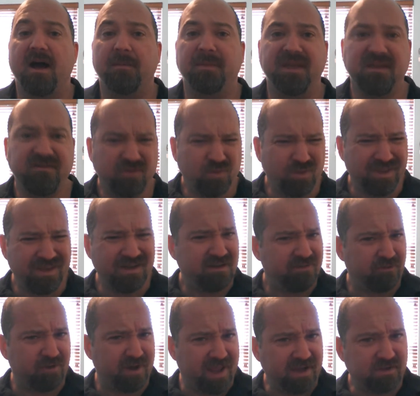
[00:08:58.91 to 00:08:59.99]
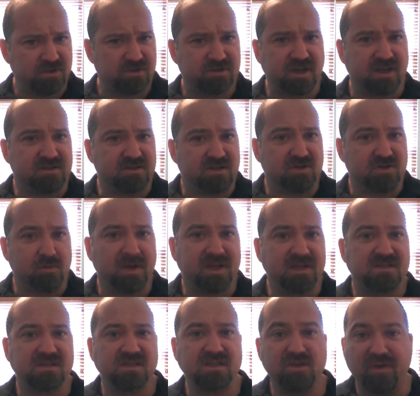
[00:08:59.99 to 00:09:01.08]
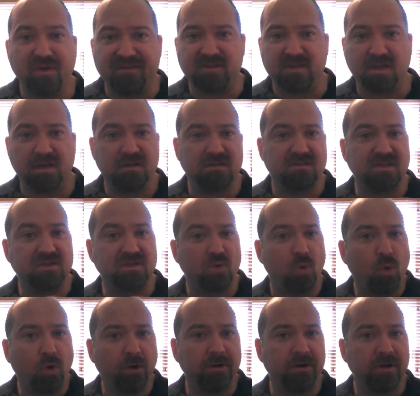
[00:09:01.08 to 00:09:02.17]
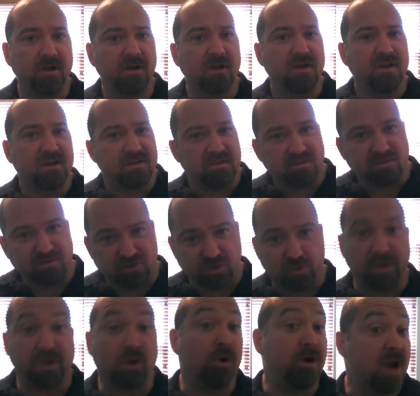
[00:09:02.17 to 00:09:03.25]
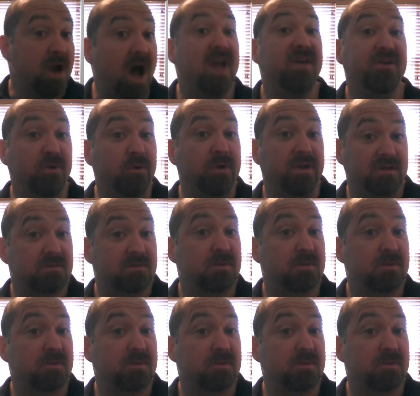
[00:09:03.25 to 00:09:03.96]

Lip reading: Even within different exercises, you might see you have a tendency toward doing or not doing